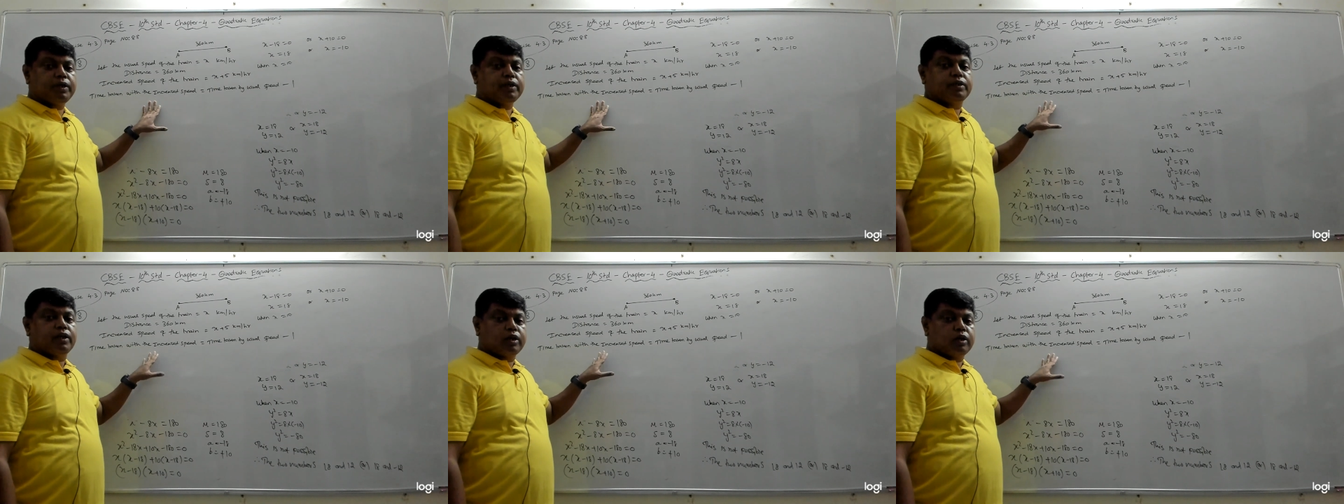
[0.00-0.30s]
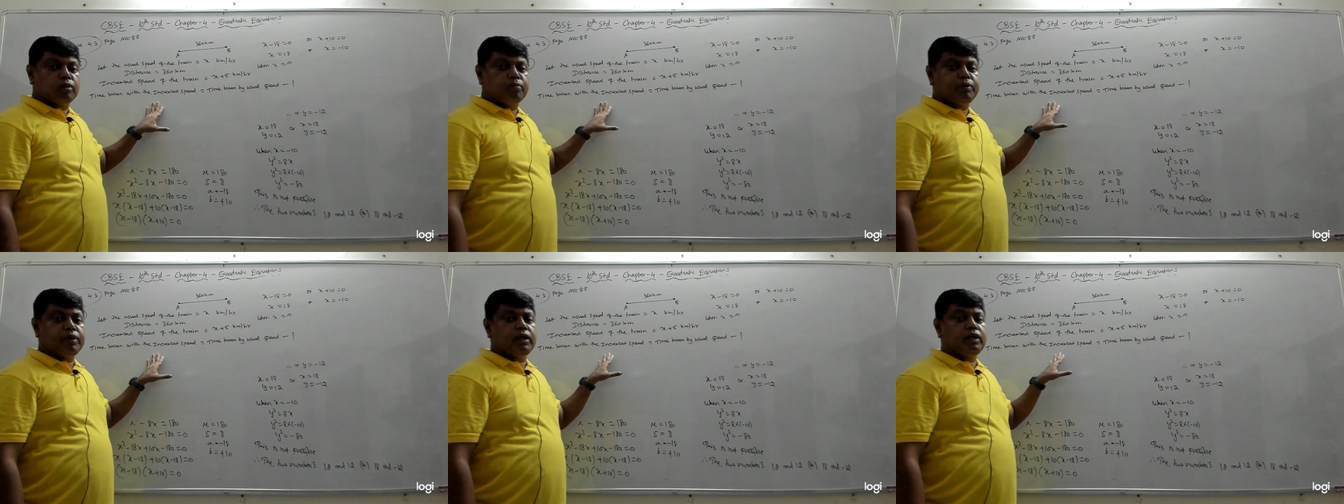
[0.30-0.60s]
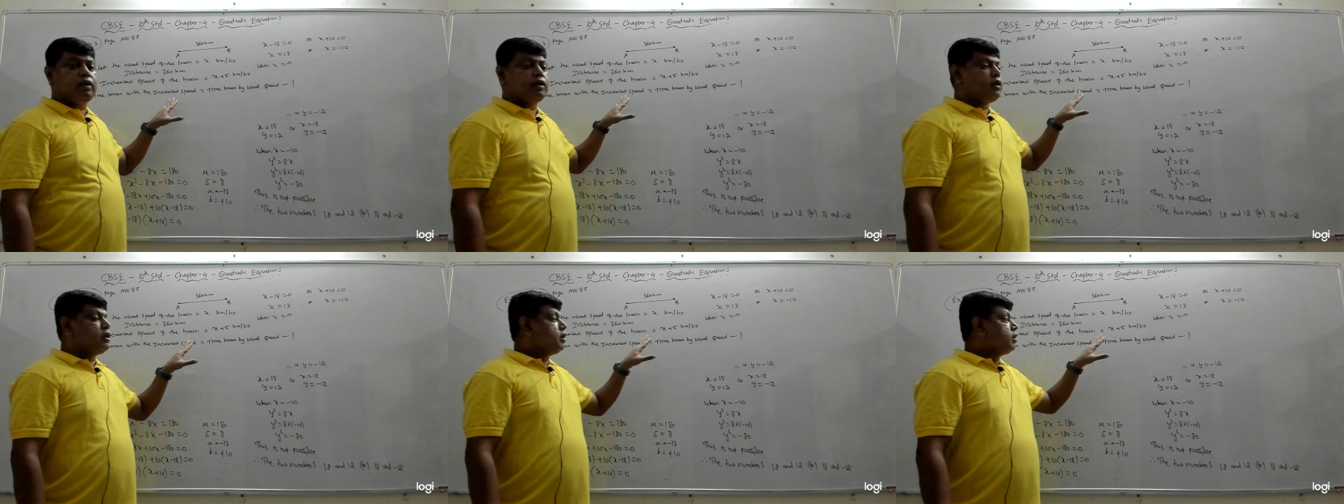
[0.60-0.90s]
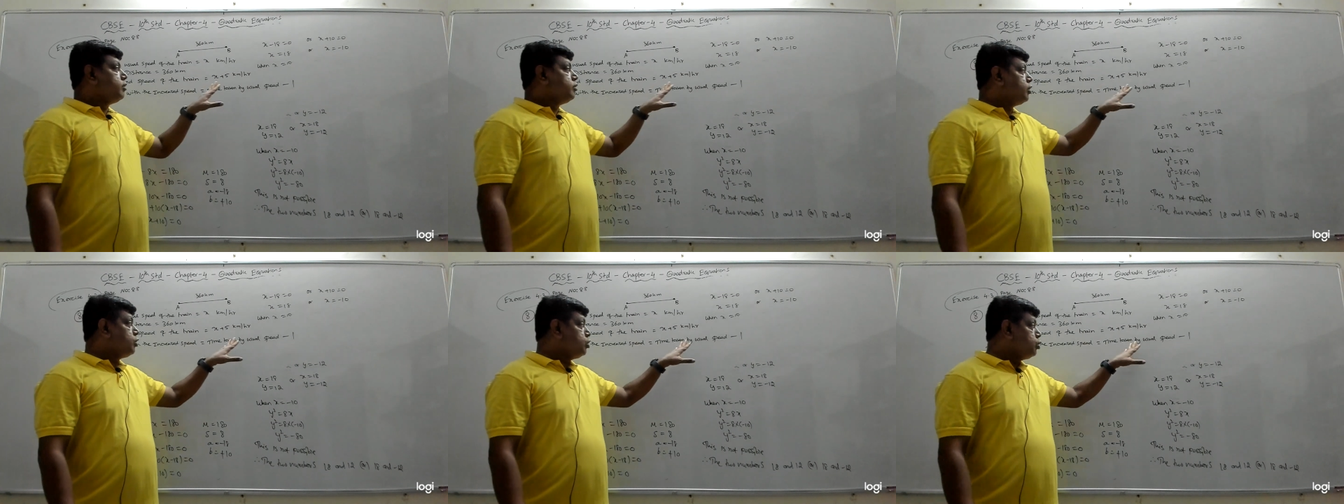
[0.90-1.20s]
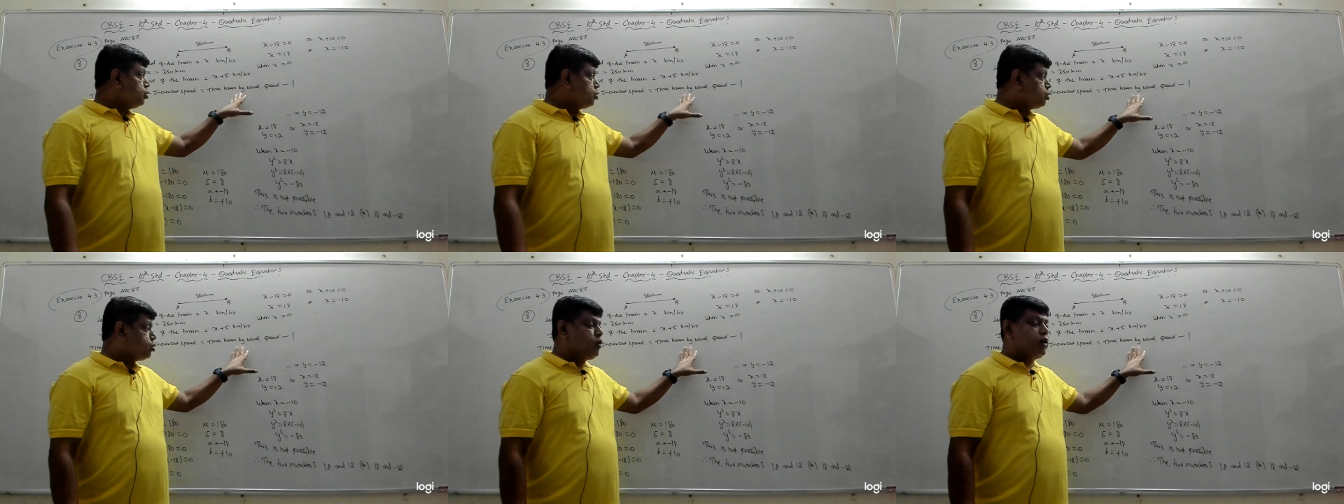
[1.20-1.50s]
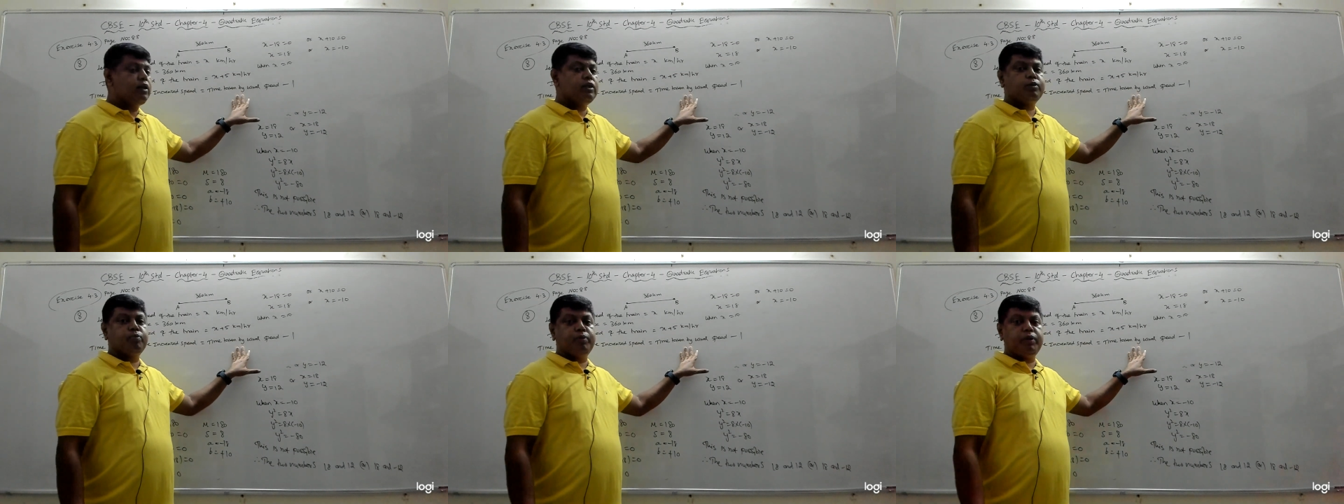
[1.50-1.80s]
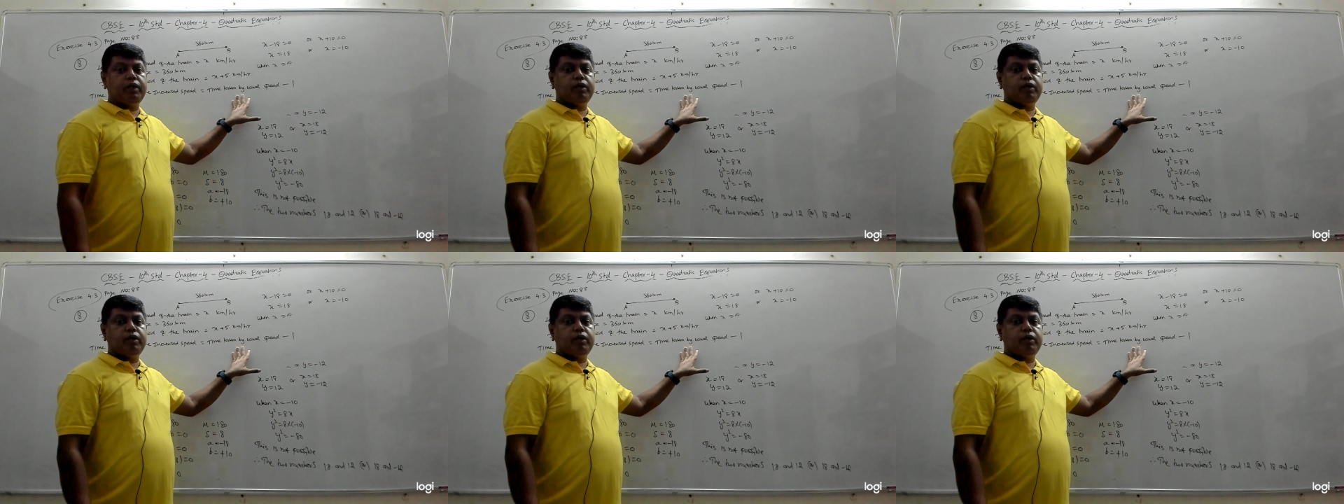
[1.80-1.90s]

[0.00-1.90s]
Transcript: That will be the usual speed,